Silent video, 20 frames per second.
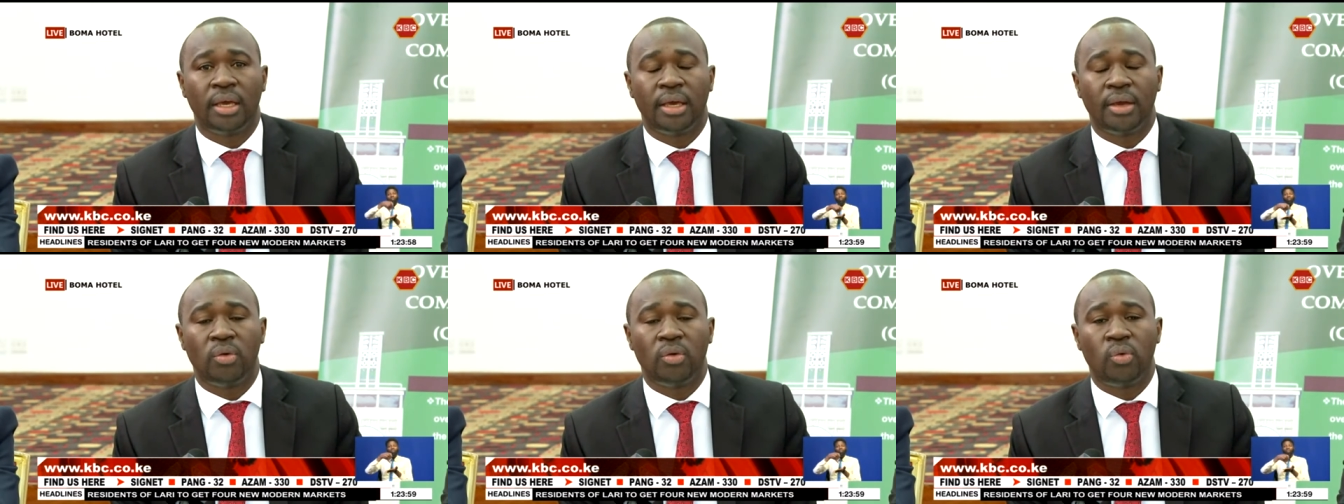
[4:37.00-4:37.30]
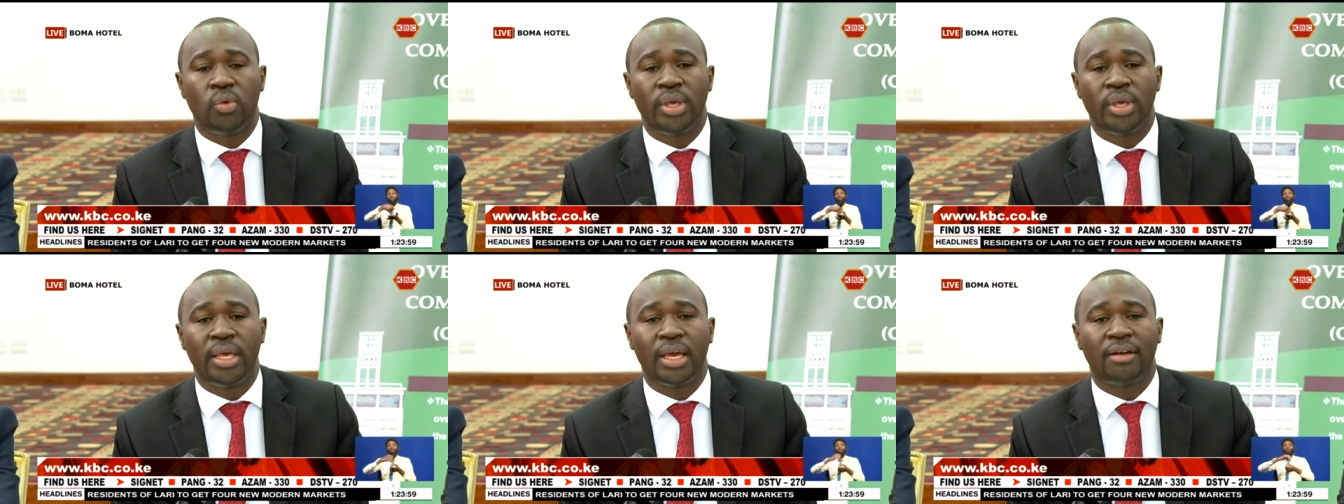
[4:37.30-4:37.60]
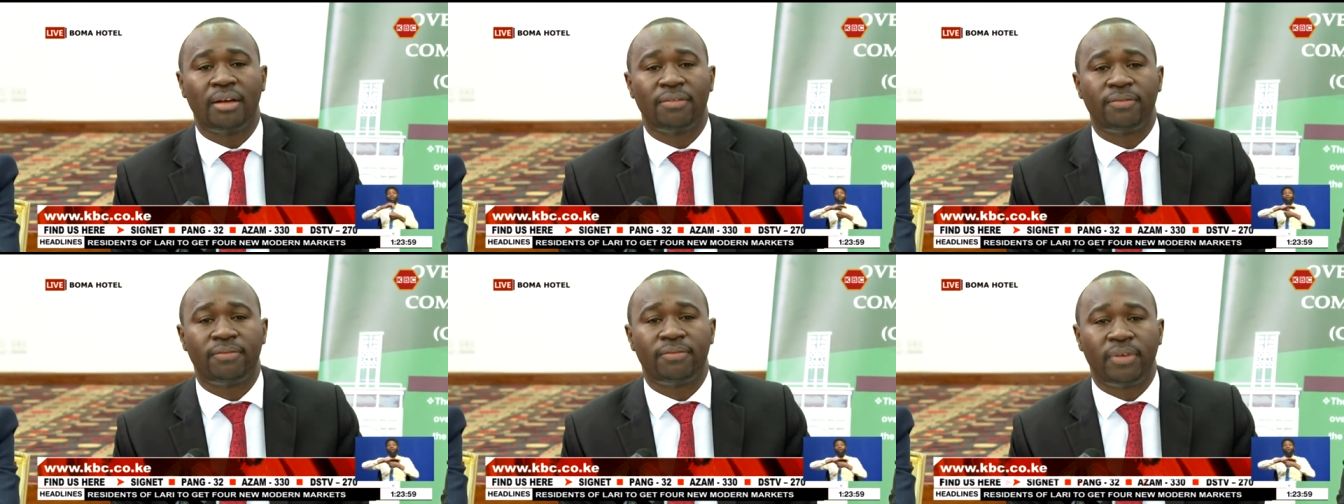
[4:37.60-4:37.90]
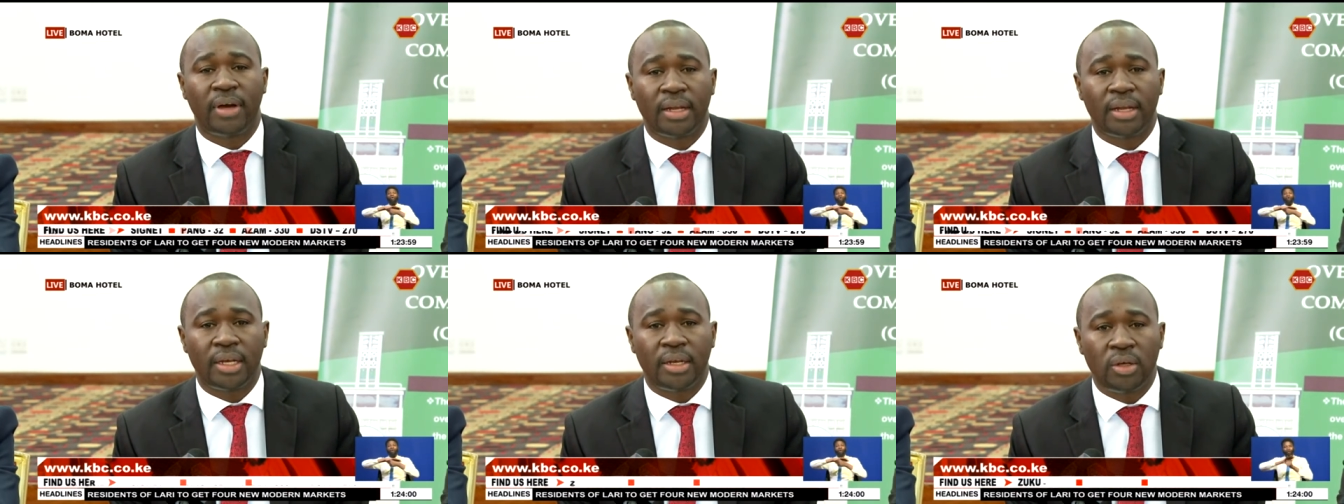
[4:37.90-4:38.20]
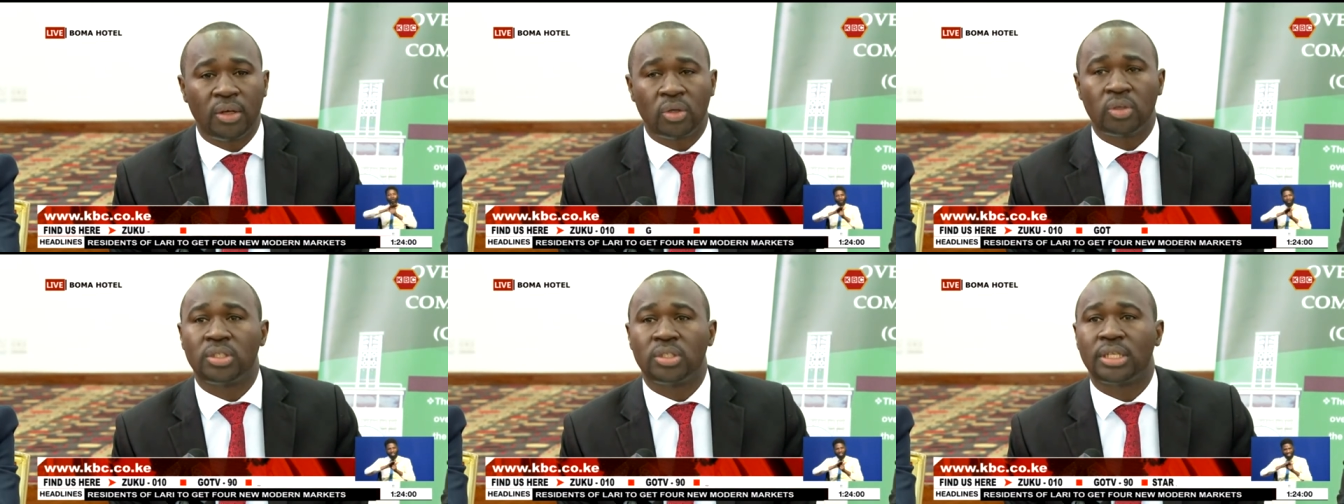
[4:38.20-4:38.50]
we have
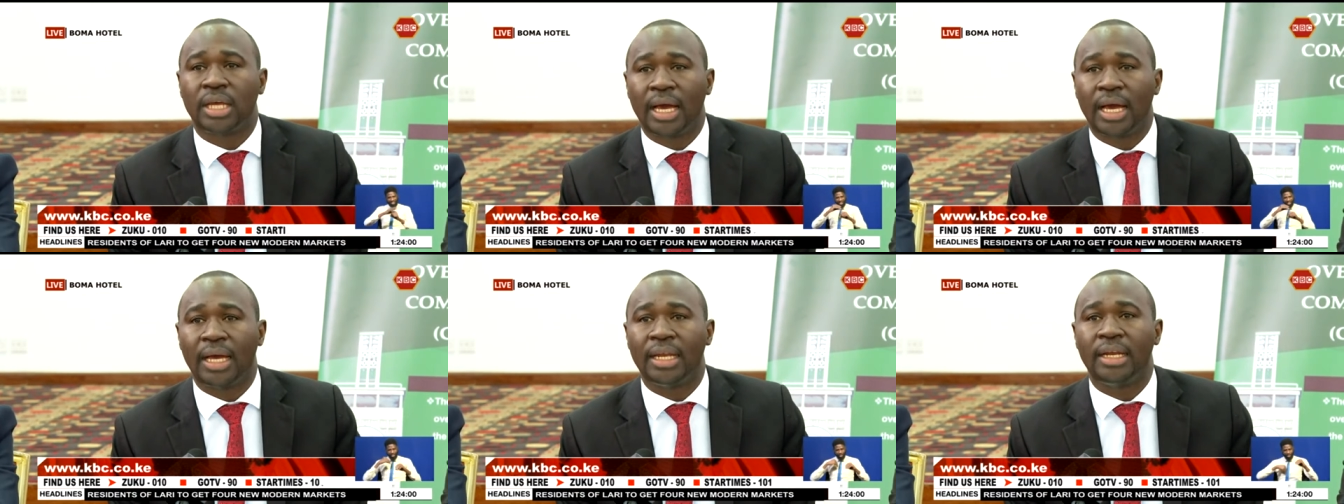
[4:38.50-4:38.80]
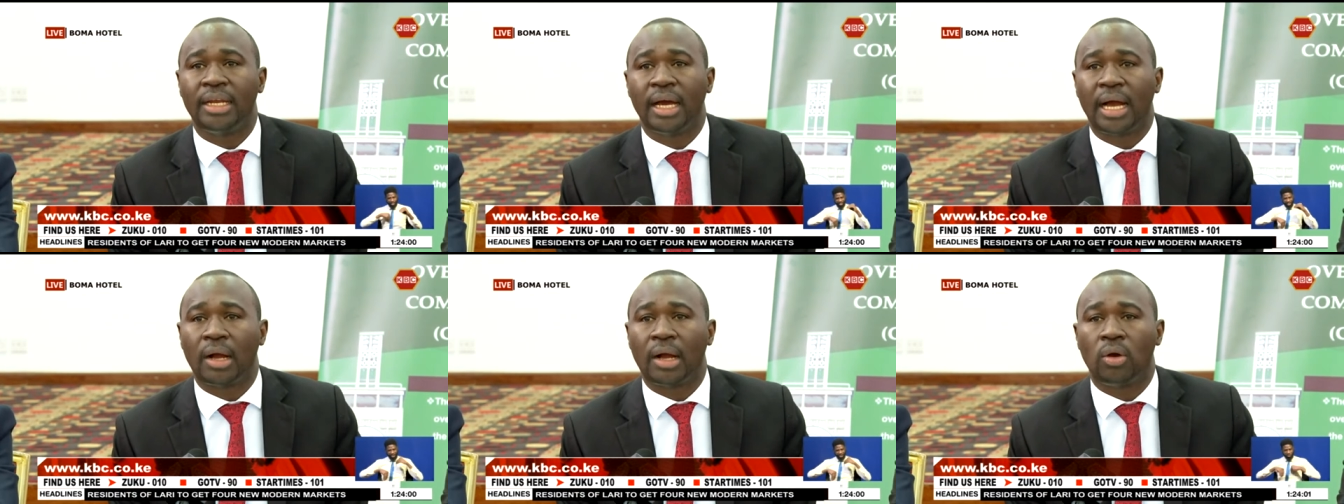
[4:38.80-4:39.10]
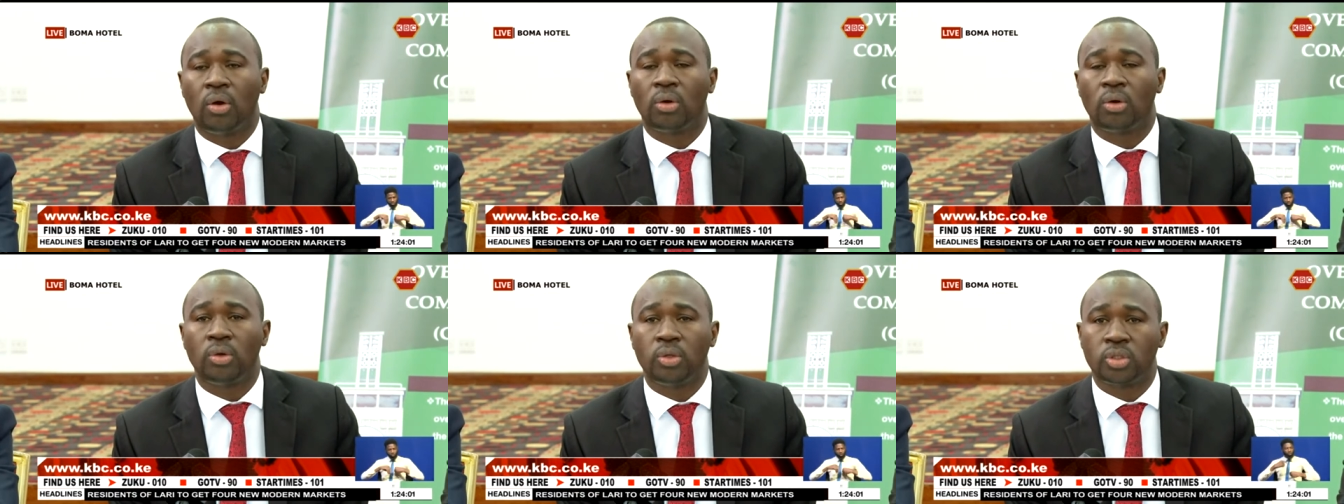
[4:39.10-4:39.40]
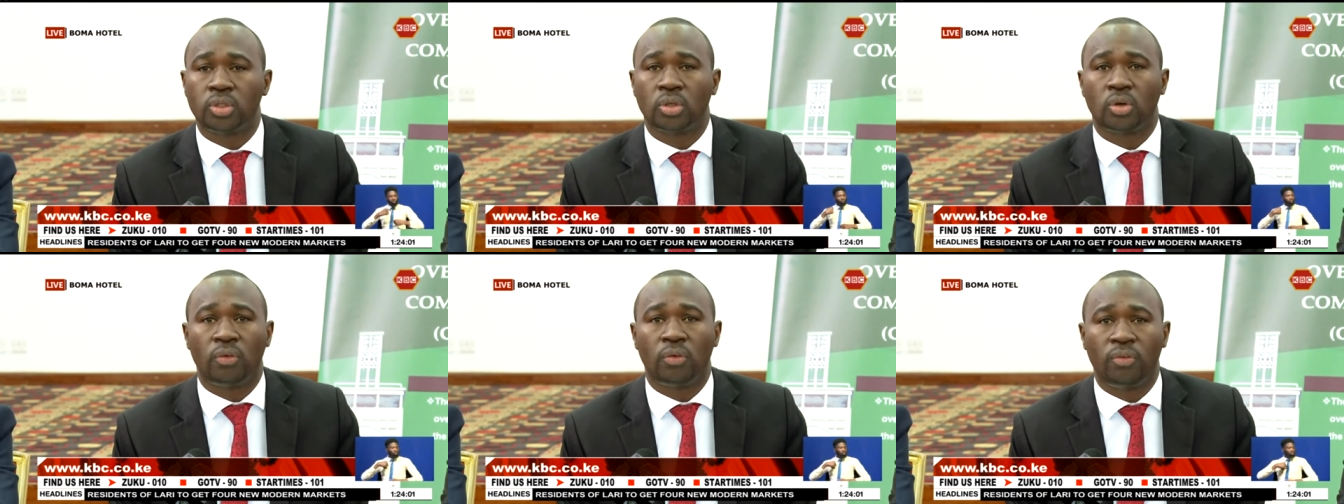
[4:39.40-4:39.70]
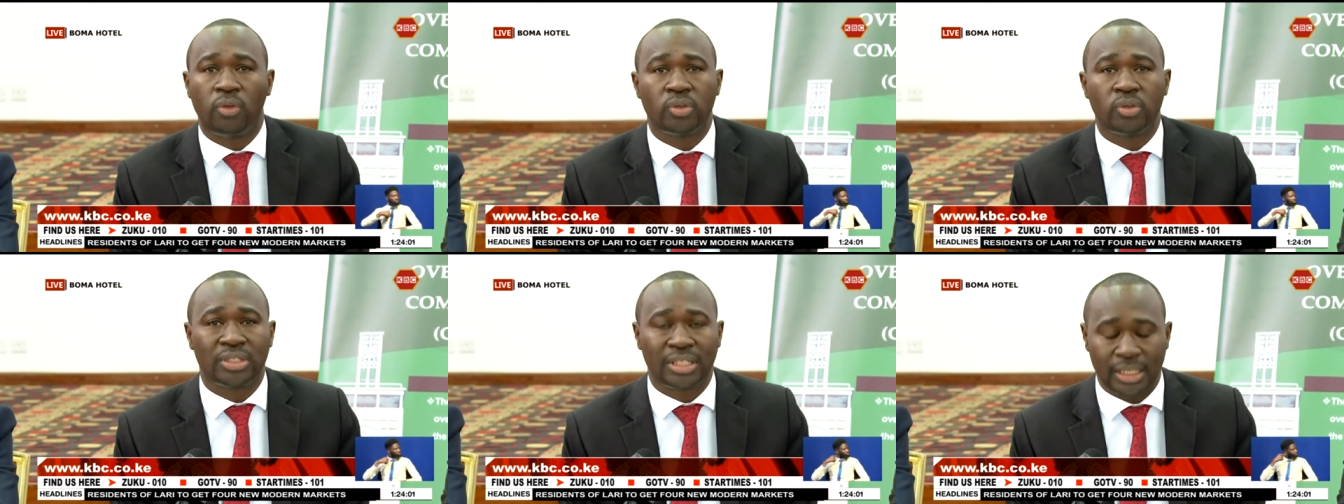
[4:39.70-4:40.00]
not had a conclusion
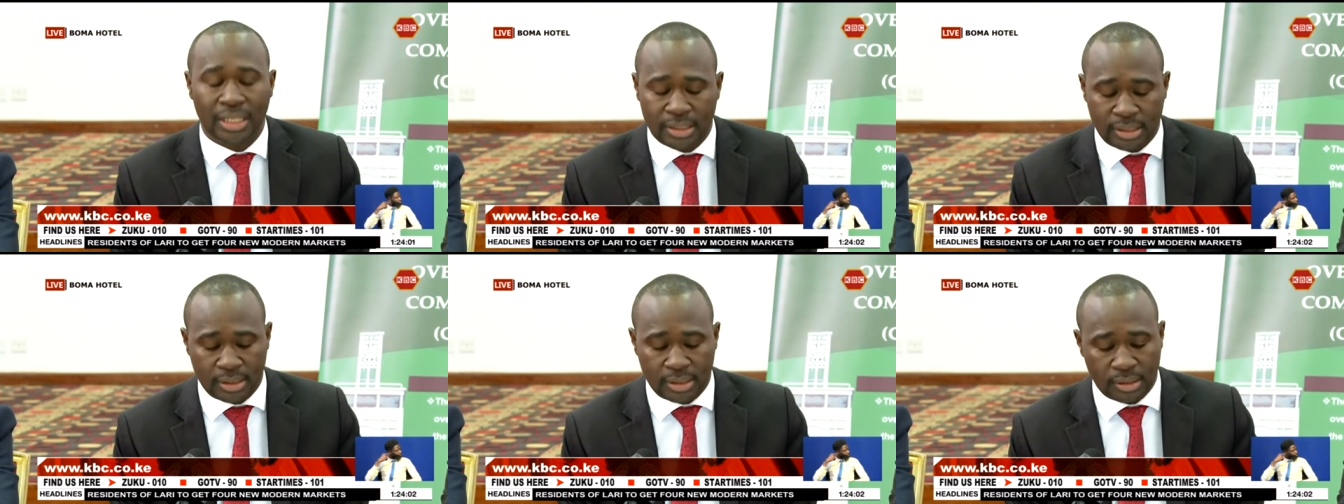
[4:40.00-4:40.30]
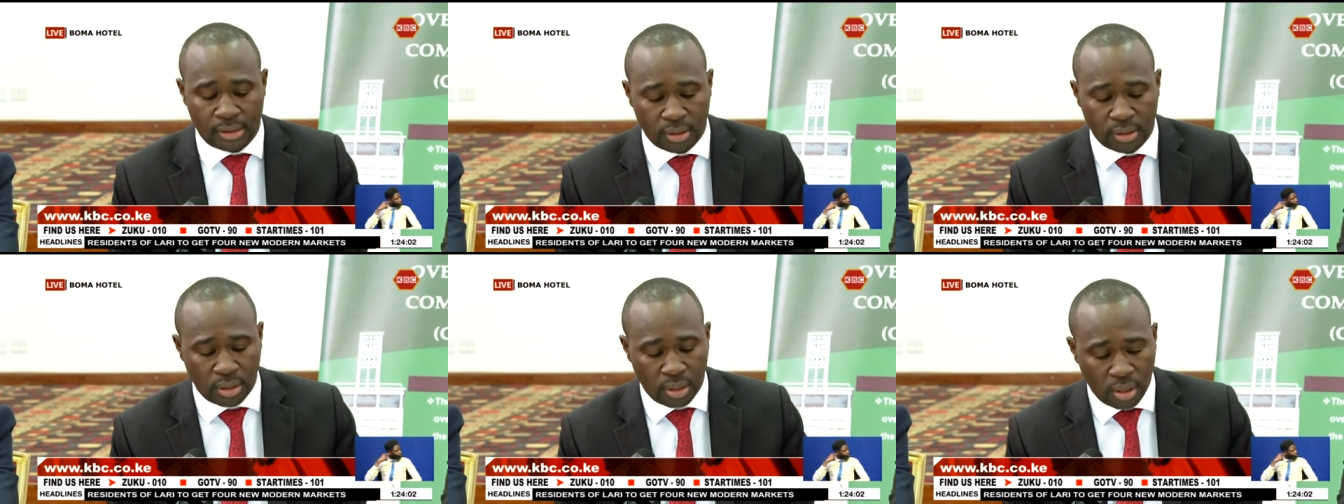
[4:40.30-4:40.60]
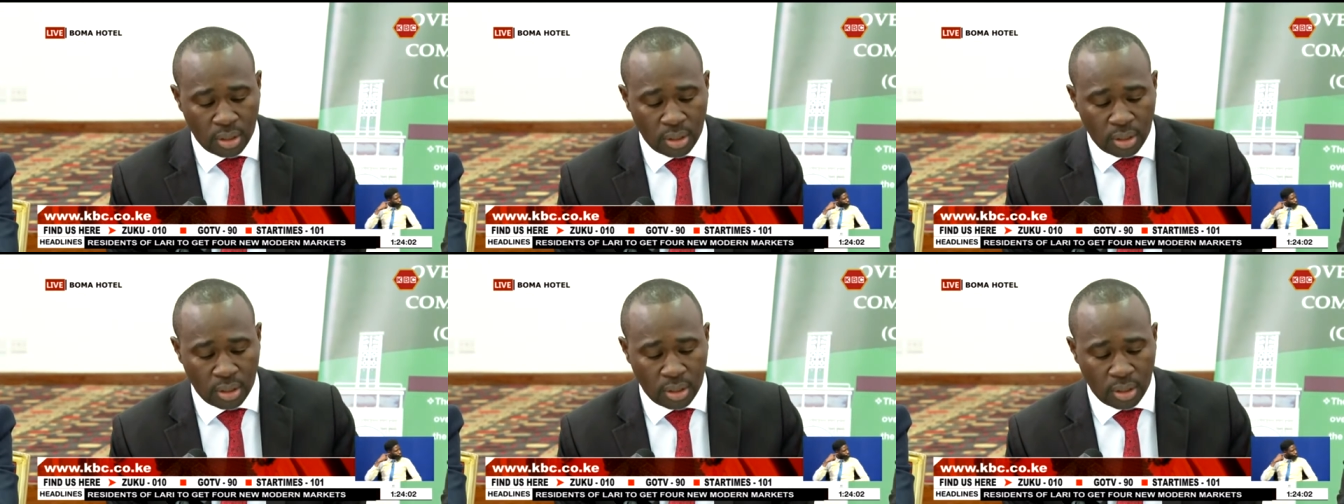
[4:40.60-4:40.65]
of those cases.